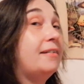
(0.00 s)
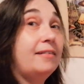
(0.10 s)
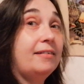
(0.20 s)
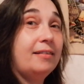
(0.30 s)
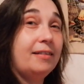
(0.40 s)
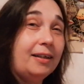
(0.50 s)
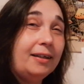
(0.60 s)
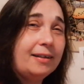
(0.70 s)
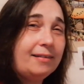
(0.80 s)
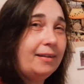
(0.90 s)
I
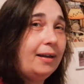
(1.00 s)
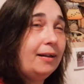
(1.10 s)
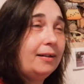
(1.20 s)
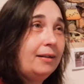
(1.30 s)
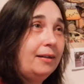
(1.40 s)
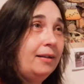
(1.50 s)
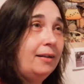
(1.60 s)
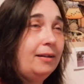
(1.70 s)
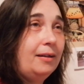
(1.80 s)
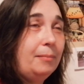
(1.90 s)
think I said
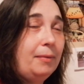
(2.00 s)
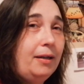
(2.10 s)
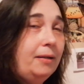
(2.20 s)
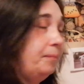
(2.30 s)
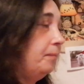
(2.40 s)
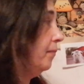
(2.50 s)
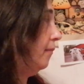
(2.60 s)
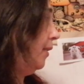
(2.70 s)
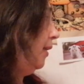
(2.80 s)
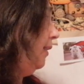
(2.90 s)
in my
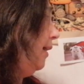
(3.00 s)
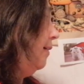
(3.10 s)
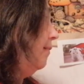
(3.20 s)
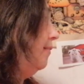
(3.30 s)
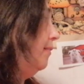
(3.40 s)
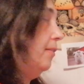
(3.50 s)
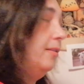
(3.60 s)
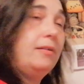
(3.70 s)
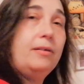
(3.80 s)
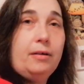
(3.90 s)
last
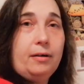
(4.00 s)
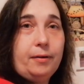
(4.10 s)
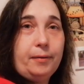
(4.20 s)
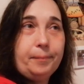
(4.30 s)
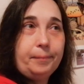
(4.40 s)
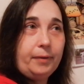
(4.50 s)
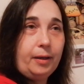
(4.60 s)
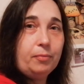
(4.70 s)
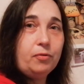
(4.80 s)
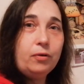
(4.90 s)
um,
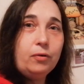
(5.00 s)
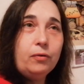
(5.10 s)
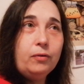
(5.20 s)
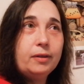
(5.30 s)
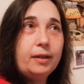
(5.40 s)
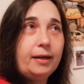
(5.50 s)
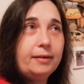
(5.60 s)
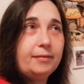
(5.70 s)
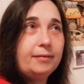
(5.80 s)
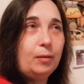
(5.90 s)
episode
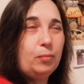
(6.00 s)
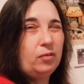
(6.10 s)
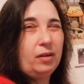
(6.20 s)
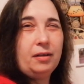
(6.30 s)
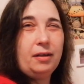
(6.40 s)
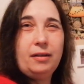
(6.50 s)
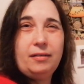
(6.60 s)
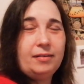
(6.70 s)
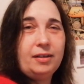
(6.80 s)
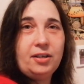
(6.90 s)
that I was gonna
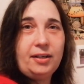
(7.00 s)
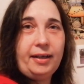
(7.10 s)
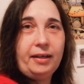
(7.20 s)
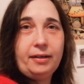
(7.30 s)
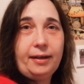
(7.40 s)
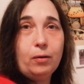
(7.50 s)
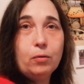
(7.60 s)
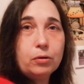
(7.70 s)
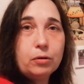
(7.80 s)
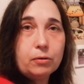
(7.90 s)
stitch like an
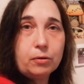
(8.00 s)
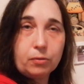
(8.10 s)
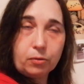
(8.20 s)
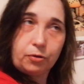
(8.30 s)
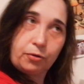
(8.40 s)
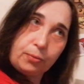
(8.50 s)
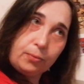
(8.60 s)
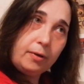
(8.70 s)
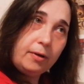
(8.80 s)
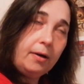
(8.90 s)
hour or, or
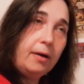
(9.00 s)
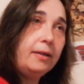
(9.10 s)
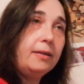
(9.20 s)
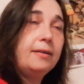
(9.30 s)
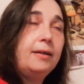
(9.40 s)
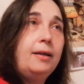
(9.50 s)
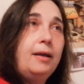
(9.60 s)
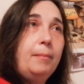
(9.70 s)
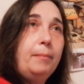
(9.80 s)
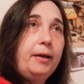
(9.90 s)
two on it,
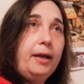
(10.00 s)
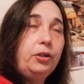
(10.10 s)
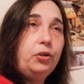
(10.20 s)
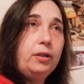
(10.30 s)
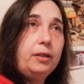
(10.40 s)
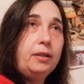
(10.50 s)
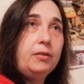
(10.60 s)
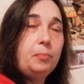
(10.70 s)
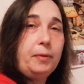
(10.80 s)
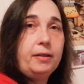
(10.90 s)
but I actually
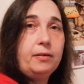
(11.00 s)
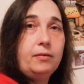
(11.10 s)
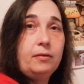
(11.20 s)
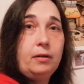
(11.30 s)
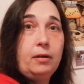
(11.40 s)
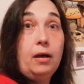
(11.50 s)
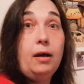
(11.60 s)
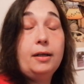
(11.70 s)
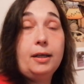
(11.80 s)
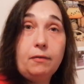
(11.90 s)
spent
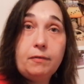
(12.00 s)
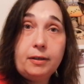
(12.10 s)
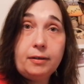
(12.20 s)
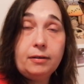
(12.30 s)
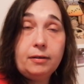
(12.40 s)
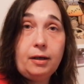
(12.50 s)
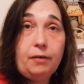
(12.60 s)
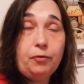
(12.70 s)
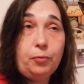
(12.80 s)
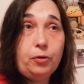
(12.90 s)
an evening
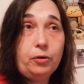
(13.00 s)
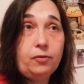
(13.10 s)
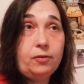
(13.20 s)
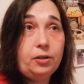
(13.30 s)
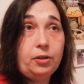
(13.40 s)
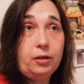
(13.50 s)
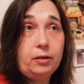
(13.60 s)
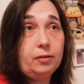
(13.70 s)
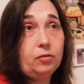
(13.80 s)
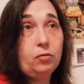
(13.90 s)
after work stitching
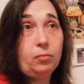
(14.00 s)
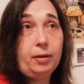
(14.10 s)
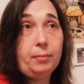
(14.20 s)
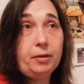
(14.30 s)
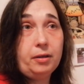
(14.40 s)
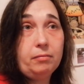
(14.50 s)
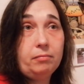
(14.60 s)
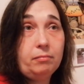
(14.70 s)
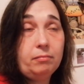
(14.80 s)
on it, so maybe